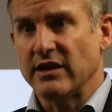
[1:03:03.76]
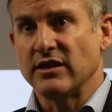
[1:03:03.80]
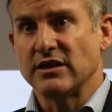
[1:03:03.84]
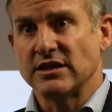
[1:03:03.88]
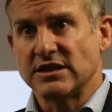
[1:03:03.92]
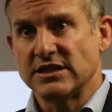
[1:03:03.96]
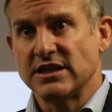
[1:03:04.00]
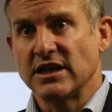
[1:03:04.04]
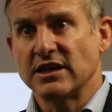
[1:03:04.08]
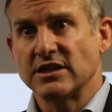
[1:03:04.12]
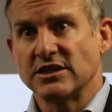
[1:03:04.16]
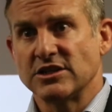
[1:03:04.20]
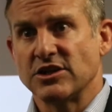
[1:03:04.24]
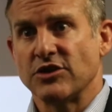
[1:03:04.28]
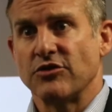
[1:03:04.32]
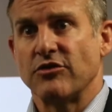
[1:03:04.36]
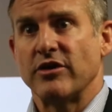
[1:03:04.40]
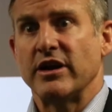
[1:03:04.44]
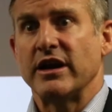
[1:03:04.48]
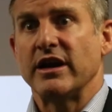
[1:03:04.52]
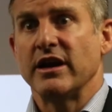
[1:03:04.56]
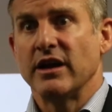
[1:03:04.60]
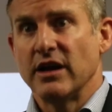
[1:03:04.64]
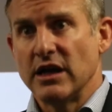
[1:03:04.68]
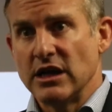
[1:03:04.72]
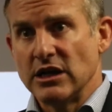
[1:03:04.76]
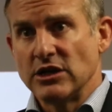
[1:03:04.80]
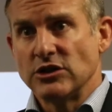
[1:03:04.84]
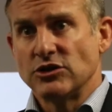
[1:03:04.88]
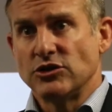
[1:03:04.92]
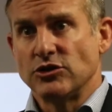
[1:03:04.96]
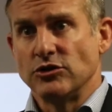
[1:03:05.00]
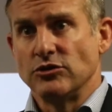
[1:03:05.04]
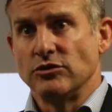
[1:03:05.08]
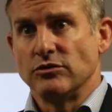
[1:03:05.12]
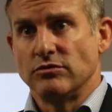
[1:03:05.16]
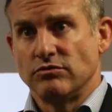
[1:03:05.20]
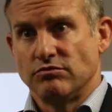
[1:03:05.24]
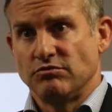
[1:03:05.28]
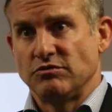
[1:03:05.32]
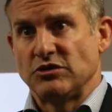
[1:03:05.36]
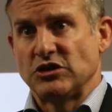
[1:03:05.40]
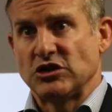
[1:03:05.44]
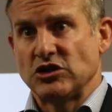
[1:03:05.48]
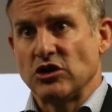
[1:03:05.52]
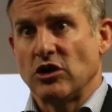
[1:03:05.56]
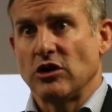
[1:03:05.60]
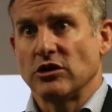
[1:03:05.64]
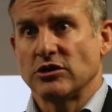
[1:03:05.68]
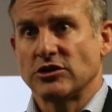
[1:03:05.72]
the citizenry to
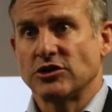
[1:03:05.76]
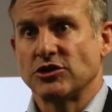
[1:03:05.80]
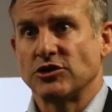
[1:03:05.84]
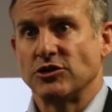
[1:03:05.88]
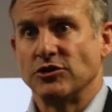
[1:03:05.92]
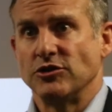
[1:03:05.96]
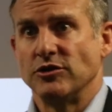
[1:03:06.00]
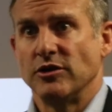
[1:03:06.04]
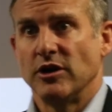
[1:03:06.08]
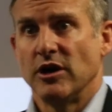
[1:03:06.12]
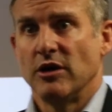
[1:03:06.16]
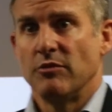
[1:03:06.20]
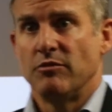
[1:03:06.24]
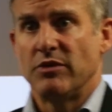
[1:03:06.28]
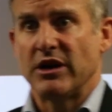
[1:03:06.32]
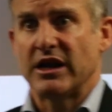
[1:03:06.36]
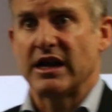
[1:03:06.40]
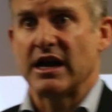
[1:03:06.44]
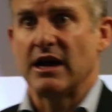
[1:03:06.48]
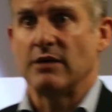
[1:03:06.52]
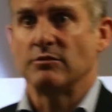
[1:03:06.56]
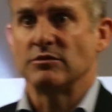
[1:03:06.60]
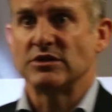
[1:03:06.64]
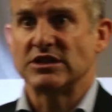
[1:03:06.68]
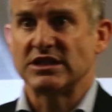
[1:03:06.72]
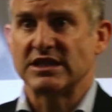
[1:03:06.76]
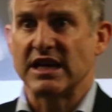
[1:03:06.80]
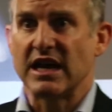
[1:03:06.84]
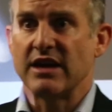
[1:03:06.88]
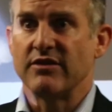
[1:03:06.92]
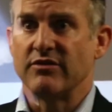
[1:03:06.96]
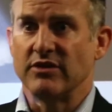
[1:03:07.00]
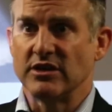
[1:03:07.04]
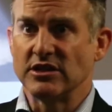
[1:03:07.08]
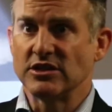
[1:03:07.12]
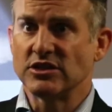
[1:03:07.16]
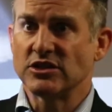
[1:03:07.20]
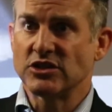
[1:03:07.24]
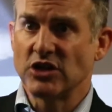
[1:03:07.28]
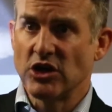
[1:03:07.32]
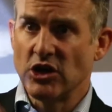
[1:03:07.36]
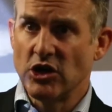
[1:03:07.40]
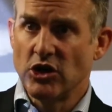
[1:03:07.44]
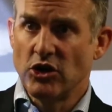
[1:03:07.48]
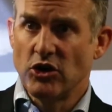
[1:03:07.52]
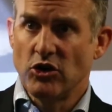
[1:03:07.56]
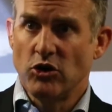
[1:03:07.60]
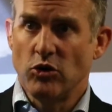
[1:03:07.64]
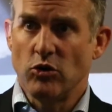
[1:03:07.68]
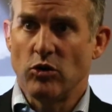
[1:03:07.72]
start to become savers
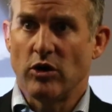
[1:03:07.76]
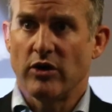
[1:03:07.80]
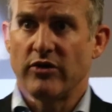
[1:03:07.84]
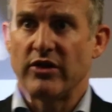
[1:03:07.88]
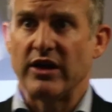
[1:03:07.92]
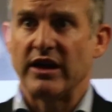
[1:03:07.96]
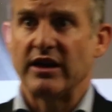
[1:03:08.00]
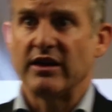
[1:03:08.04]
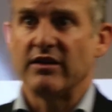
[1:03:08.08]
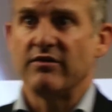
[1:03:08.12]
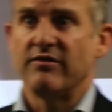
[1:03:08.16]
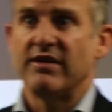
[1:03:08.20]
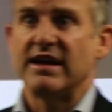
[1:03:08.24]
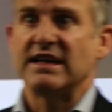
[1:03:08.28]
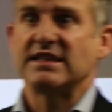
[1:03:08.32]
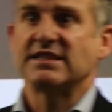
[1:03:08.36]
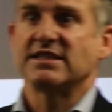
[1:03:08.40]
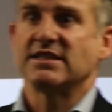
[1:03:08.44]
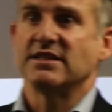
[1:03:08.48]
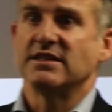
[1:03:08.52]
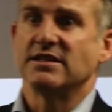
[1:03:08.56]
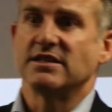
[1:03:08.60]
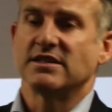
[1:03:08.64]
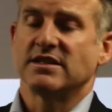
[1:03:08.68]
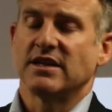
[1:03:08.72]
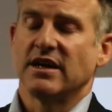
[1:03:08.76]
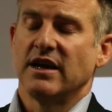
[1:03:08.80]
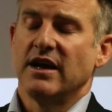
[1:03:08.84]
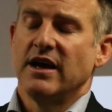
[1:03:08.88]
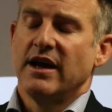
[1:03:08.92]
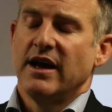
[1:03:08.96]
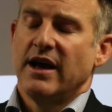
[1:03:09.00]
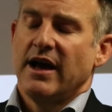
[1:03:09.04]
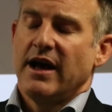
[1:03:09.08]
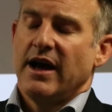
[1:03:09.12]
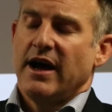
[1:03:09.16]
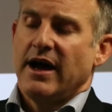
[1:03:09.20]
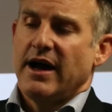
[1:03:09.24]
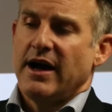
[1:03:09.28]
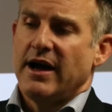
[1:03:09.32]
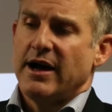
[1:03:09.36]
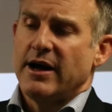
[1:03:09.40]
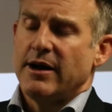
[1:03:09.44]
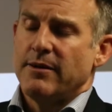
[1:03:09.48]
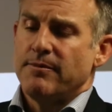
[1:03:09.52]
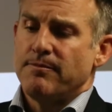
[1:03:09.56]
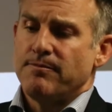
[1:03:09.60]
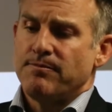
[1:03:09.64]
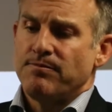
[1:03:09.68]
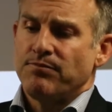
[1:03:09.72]
who are then investors.
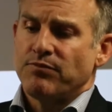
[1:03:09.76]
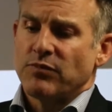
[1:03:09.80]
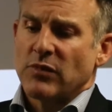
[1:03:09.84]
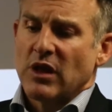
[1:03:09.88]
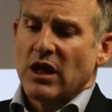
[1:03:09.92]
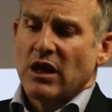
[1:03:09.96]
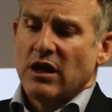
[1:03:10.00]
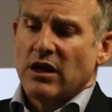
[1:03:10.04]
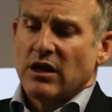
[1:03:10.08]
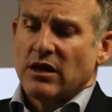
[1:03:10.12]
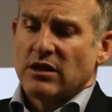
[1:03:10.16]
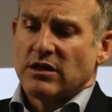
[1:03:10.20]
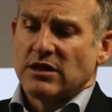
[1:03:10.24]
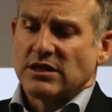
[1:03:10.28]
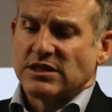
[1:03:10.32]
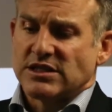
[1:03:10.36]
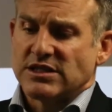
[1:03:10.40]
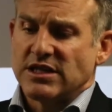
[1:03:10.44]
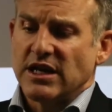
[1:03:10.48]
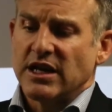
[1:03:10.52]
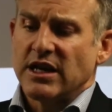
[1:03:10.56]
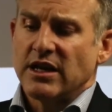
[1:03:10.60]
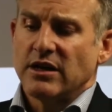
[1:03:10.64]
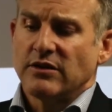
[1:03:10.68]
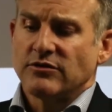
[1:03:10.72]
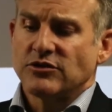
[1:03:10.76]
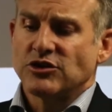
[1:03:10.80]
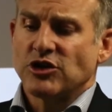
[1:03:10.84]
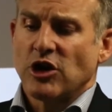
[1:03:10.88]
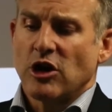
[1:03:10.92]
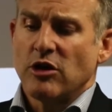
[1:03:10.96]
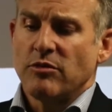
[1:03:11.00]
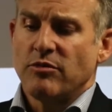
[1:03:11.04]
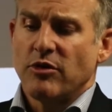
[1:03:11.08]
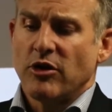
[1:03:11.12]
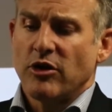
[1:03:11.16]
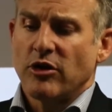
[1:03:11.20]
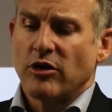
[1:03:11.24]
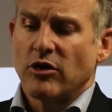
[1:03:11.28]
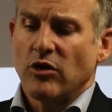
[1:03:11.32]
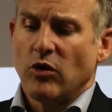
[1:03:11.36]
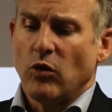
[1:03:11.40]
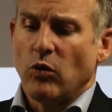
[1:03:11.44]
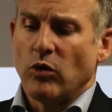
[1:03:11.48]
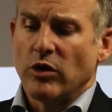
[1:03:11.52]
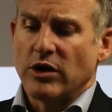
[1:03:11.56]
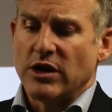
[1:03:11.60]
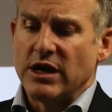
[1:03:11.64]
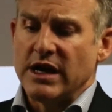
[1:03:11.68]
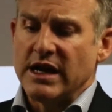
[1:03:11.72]
The city of Joburg
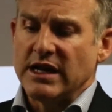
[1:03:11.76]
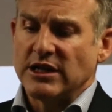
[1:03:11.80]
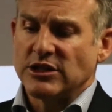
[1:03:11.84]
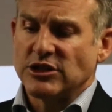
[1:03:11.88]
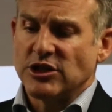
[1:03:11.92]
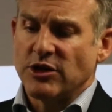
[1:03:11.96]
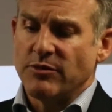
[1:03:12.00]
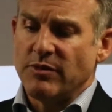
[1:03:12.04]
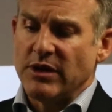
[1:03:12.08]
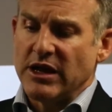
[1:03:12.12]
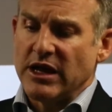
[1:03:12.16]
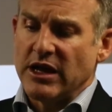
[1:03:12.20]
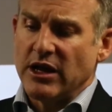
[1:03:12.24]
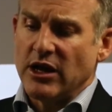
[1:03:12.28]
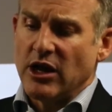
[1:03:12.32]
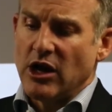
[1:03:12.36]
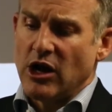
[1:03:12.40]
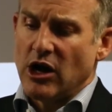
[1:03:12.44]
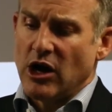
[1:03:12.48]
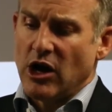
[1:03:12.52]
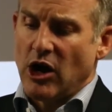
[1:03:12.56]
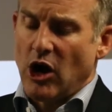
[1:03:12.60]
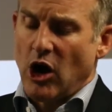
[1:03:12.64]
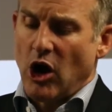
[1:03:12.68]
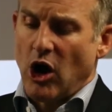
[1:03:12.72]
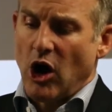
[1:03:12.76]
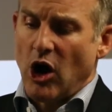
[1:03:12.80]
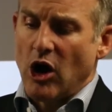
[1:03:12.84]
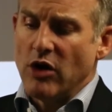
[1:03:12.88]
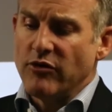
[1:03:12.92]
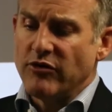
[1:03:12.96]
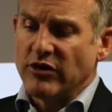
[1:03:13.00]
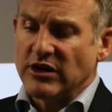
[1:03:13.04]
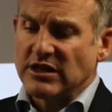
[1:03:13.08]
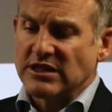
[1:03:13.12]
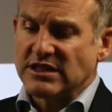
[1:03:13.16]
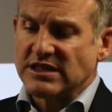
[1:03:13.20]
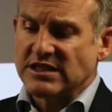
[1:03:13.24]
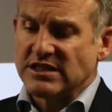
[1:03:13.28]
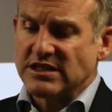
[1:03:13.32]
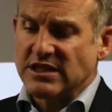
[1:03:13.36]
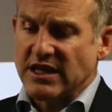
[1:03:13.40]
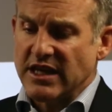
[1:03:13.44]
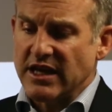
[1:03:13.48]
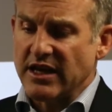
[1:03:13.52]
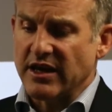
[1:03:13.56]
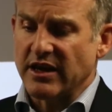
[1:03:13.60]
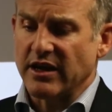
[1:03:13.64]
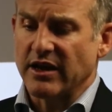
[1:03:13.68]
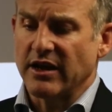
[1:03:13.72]
would need to be
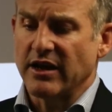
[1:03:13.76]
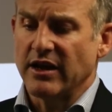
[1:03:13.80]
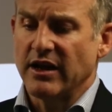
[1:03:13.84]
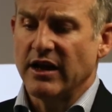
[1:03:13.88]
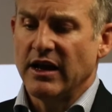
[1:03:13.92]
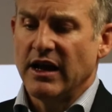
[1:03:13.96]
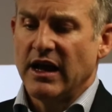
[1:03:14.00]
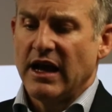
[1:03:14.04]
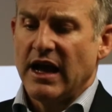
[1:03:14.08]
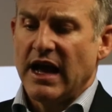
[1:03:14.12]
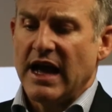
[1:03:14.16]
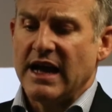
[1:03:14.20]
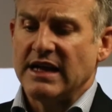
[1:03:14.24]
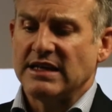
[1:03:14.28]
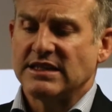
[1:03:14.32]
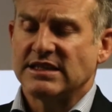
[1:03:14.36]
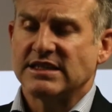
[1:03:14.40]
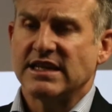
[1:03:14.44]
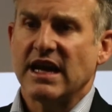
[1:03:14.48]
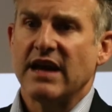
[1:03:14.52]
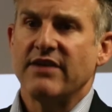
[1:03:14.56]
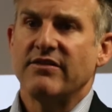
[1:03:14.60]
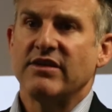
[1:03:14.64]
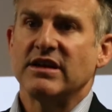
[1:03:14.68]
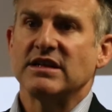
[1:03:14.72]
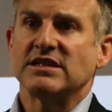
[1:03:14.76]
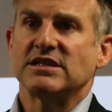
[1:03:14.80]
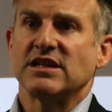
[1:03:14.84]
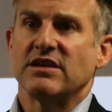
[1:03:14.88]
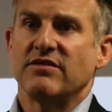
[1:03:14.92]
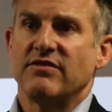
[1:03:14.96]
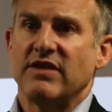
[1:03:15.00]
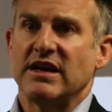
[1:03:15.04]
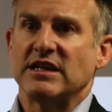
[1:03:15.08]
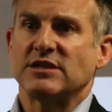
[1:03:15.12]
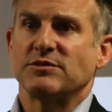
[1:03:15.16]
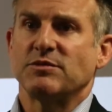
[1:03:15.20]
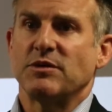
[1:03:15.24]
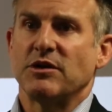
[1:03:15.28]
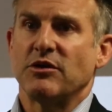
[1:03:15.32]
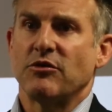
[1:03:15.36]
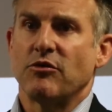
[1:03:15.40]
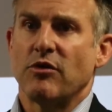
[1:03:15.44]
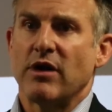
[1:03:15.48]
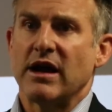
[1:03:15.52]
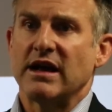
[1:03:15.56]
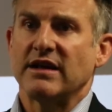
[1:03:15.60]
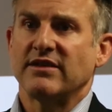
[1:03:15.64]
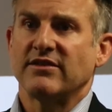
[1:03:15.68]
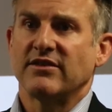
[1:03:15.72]
overseeing a savings investment
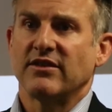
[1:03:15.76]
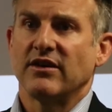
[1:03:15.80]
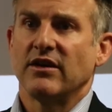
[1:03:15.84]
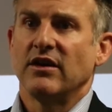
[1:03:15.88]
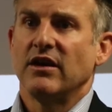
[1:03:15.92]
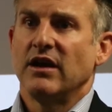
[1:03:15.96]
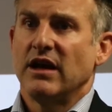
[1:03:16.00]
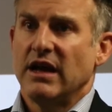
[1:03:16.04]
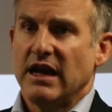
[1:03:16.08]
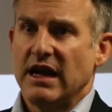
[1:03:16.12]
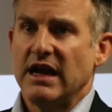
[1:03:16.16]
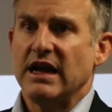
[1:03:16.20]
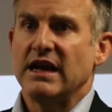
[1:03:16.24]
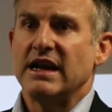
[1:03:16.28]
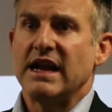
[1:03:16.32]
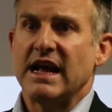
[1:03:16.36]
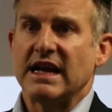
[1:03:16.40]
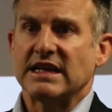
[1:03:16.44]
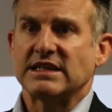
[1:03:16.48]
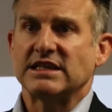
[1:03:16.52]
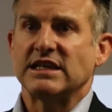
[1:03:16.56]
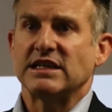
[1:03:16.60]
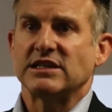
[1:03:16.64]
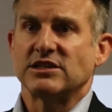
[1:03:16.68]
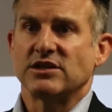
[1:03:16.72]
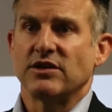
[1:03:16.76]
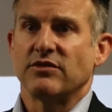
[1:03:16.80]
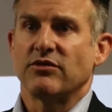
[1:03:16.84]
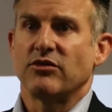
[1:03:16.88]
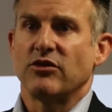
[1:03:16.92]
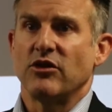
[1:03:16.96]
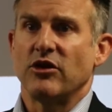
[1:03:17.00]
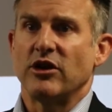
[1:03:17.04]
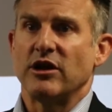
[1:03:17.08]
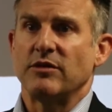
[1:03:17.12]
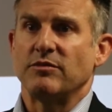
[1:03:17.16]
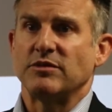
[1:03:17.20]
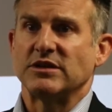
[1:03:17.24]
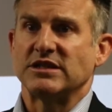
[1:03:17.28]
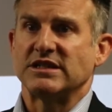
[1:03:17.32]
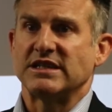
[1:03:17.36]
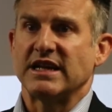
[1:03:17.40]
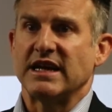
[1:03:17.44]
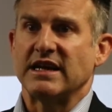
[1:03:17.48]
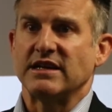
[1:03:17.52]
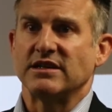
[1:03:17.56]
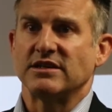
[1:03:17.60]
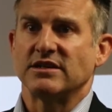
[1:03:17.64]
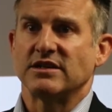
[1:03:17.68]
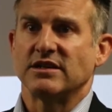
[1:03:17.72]
rate in excess of
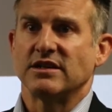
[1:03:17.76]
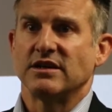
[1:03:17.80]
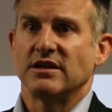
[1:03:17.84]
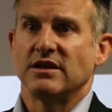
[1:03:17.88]
30%.